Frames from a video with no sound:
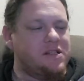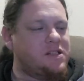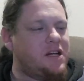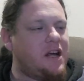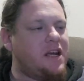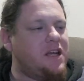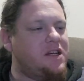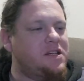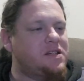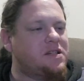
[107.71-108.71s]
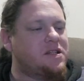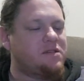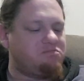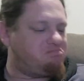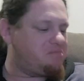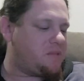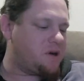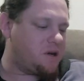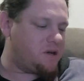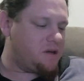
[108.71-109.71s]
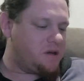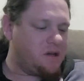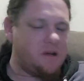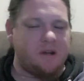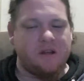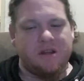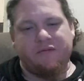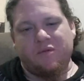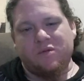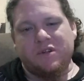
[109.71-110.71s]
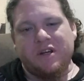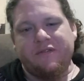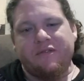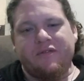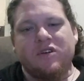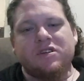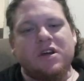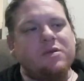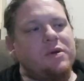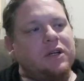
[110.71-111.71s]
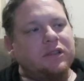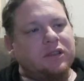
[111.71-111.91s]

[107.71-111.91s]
Today is, I don't know, the 14th of October.